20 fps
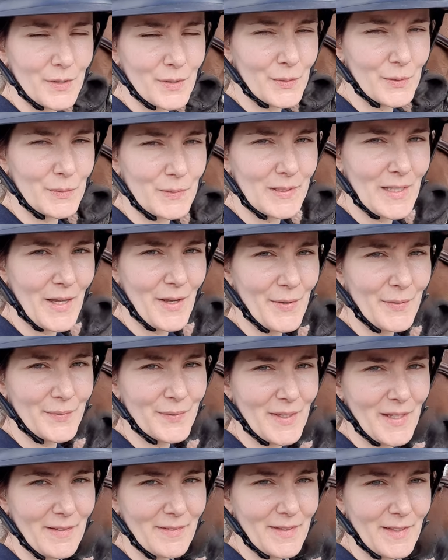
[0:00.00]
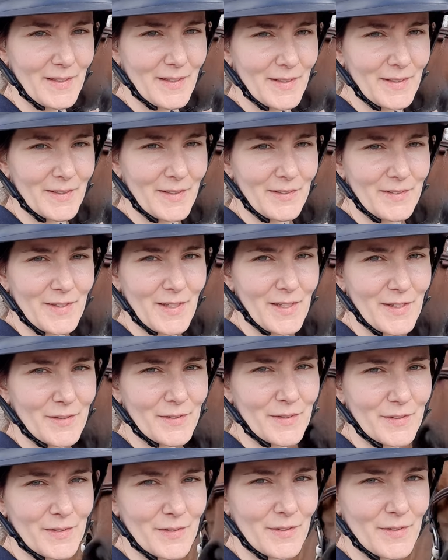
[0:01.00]
cool down, and then I'm gonna take
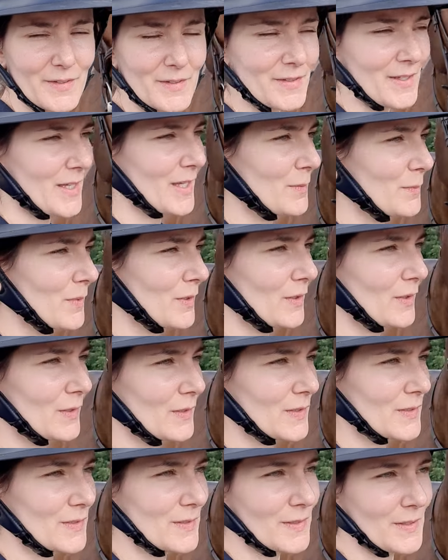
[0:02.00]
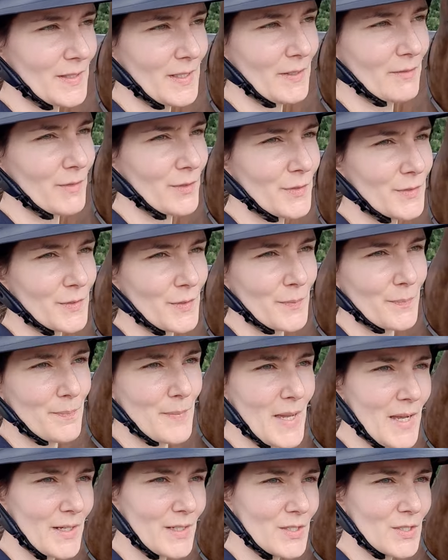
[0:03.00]
her into the stables, give her some
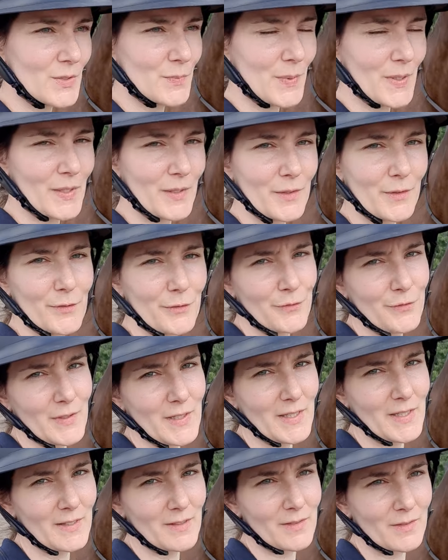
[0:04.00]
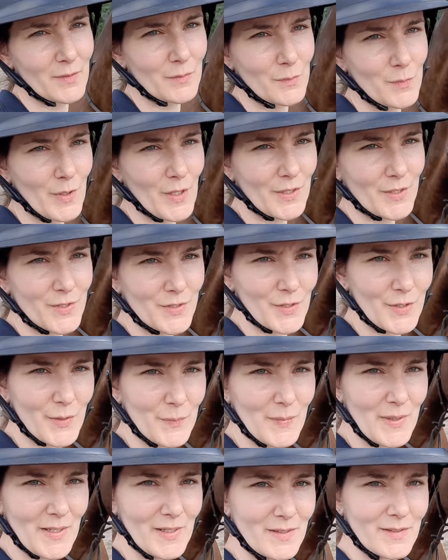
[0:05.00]
mash, pick her feet, brush her
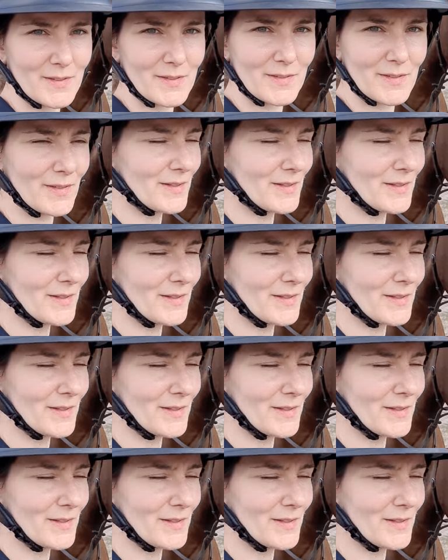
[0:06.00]
a bit,